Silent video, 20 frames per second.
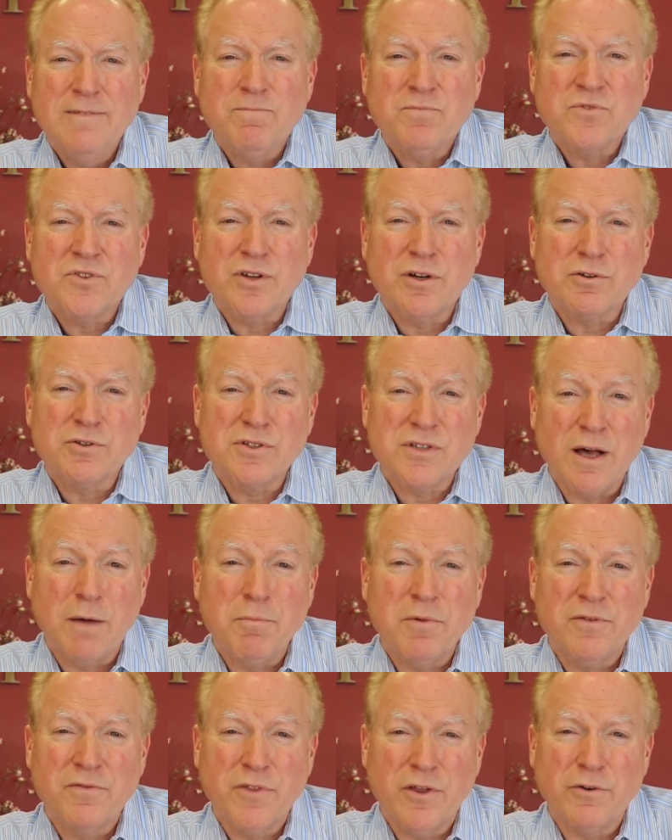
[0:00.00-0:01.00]
So some
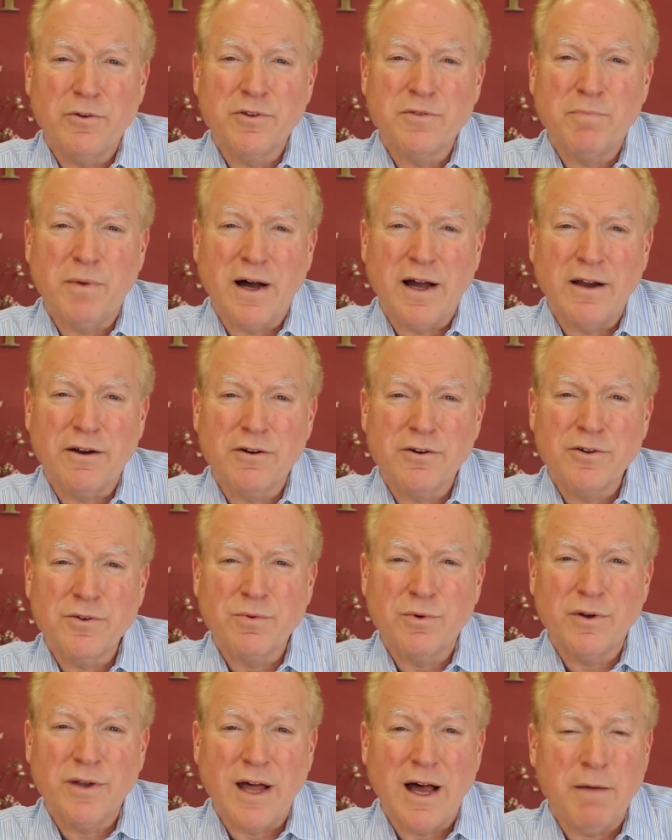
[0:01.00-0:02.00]
of those buyers
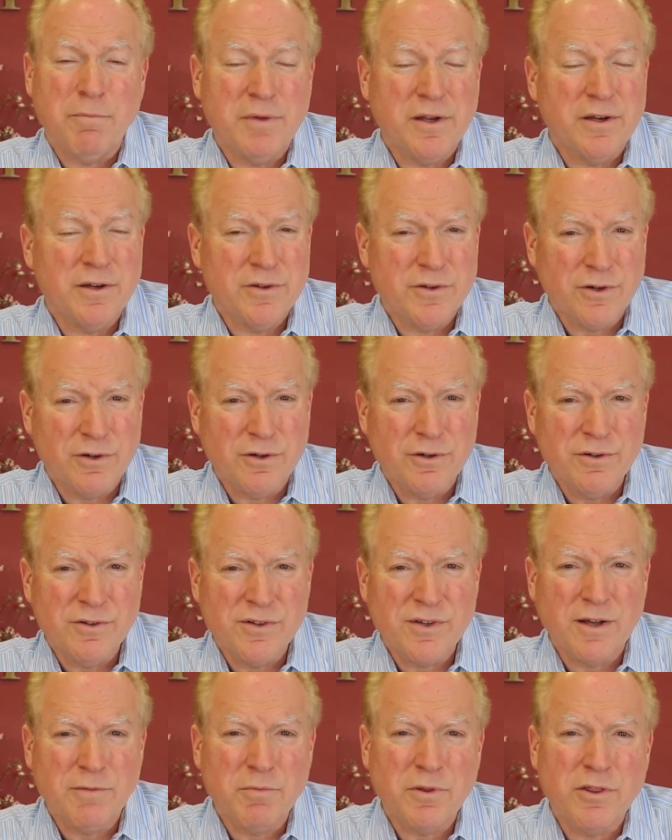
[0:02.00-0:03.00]
will not be deterred.
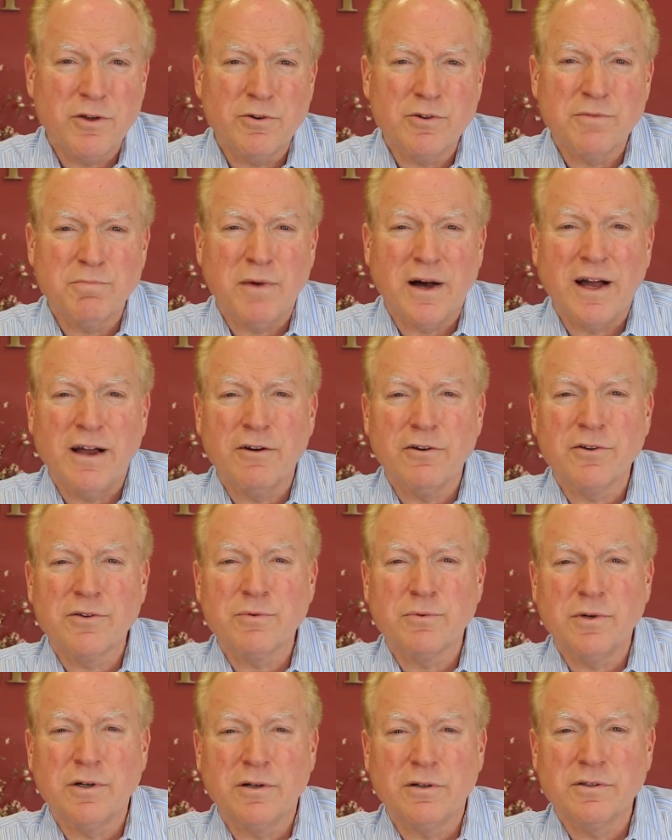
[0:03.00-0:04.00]
Some of those buyers
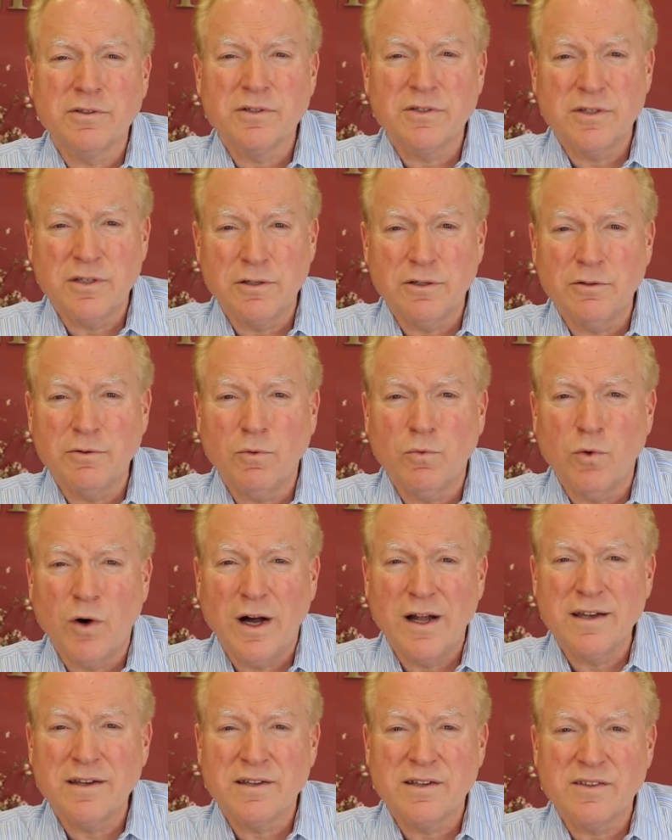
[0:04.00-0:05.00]
will still
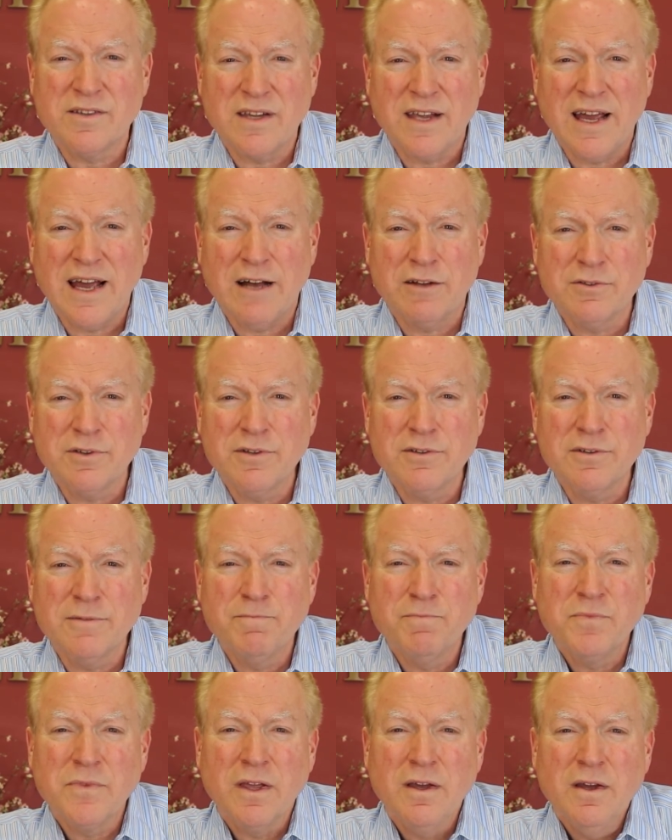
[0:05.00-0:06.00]
want to see houses.
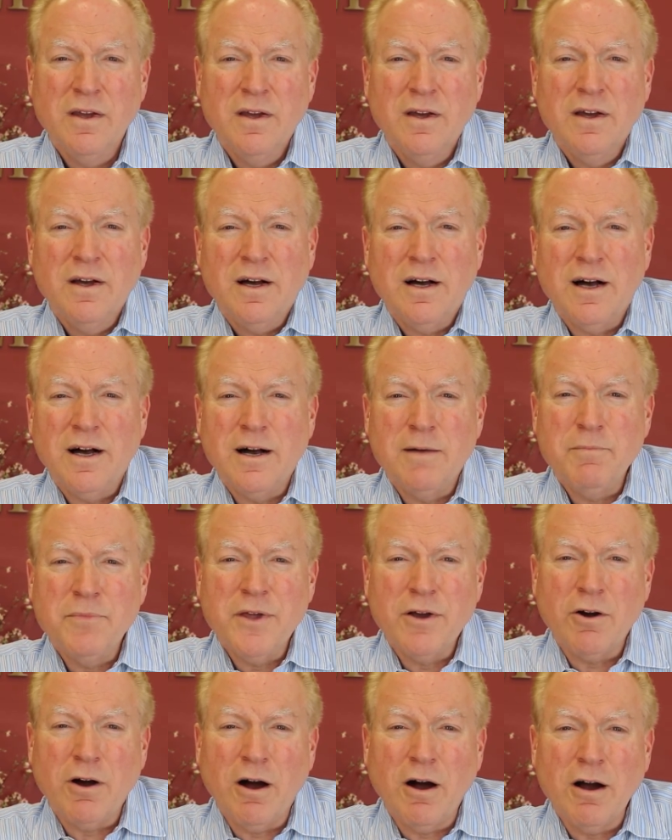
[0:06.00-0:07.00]

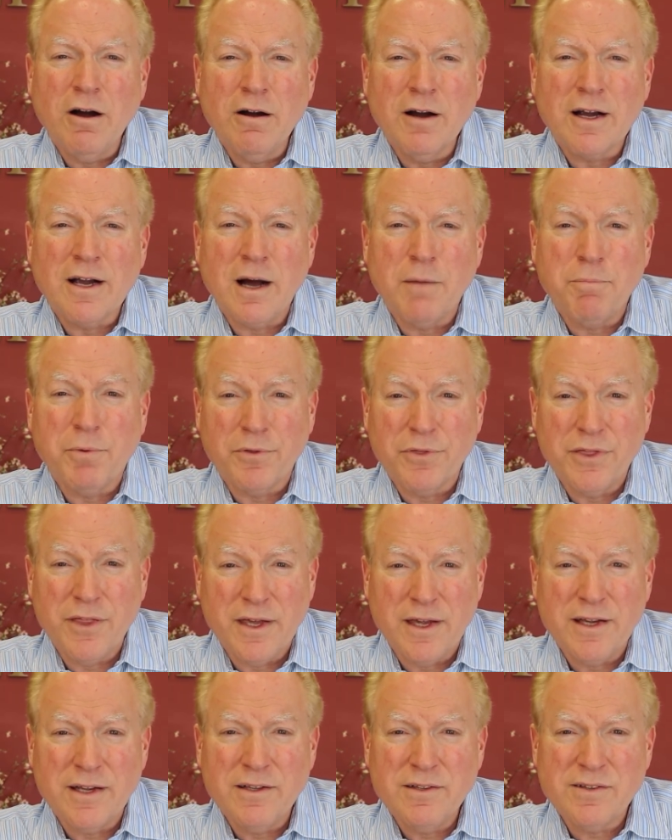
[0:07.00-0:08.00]
There are a couple
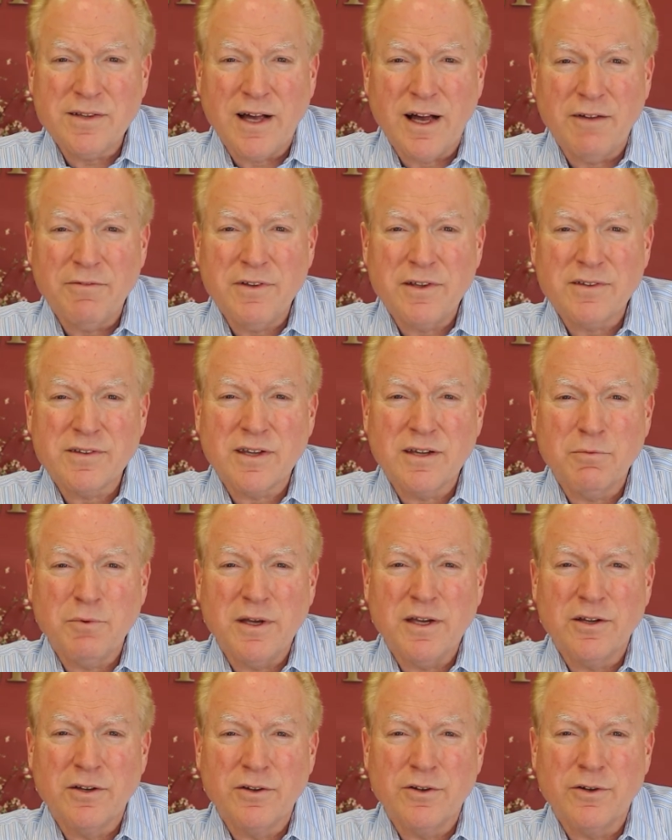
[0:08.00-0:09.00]
things, obviously, we
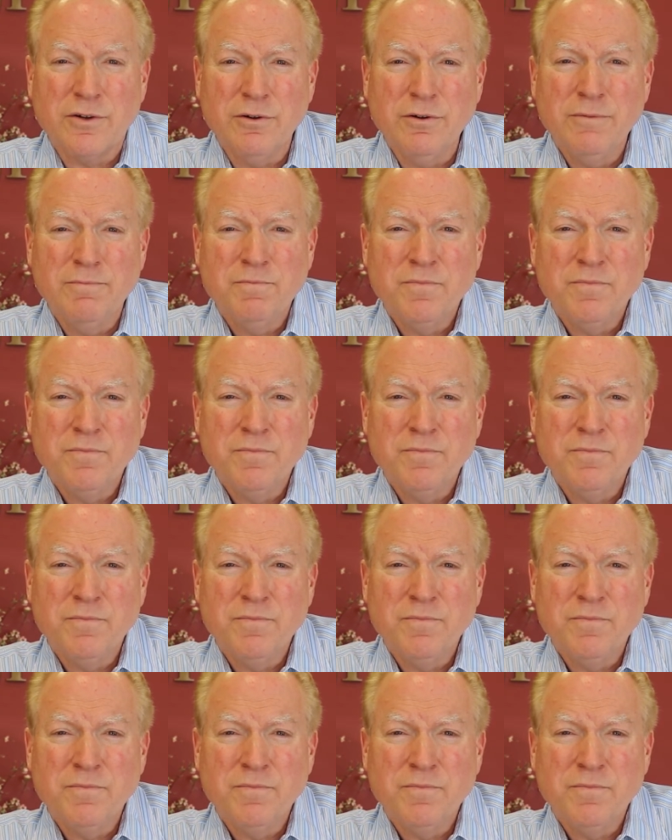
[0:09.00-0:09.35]
can do.